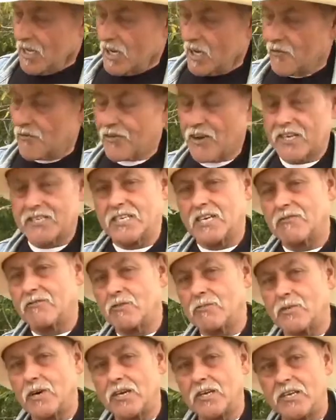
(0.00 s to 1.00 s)
affects
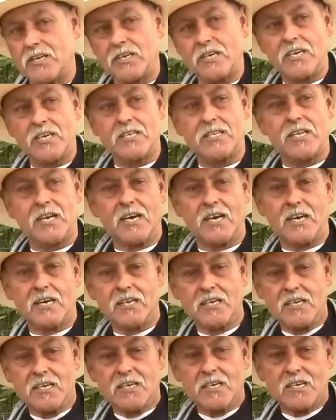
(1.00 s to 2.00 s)
everybody, and uh,
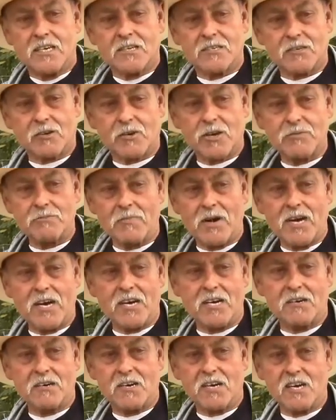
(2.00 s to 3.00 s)
there's a great uh,
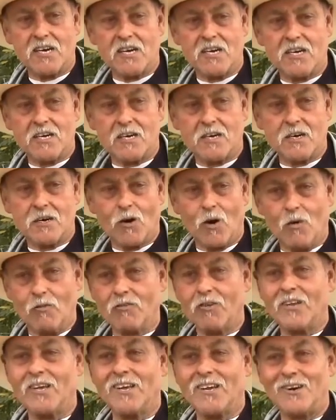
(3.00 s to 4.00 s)
uh,
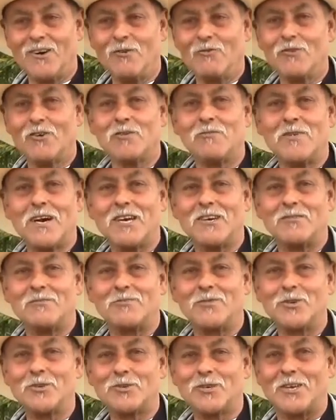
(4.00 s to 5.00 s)
over, over amount of
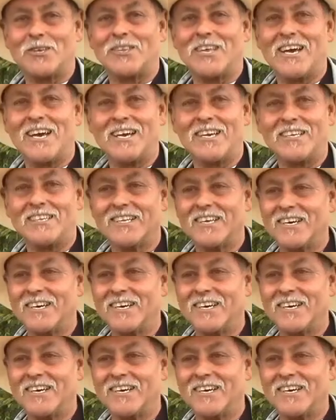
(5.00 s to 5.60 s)
abuse on that.